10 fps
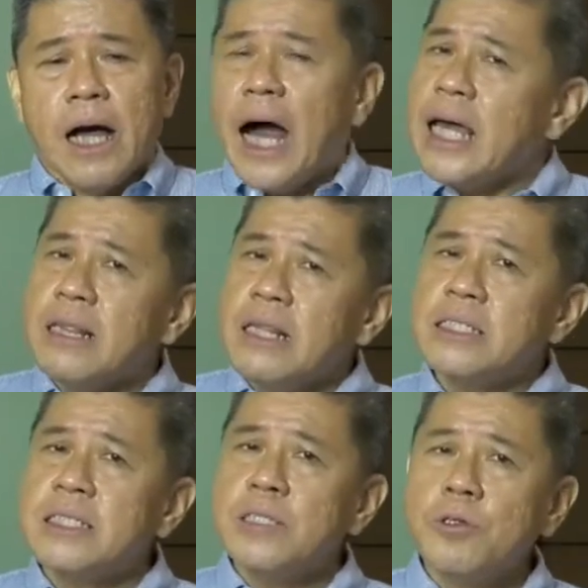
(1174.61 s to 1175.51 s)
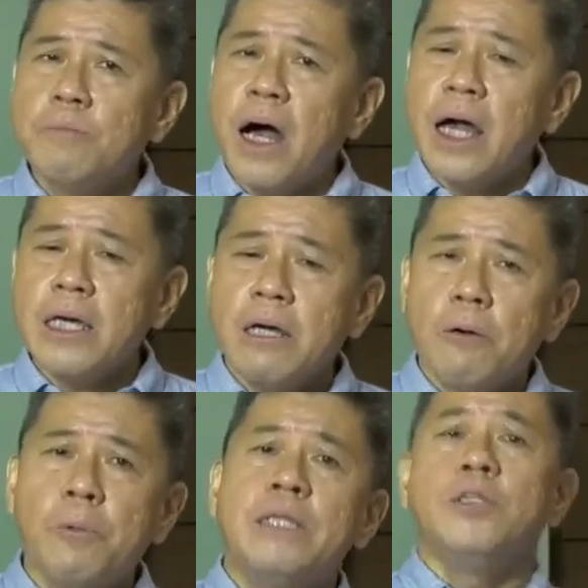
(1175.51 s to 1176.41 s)
I had listened to my
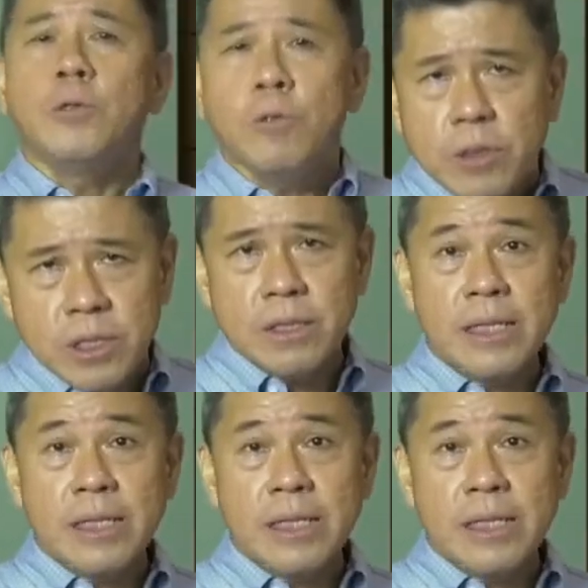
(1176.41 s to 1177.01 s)
renewed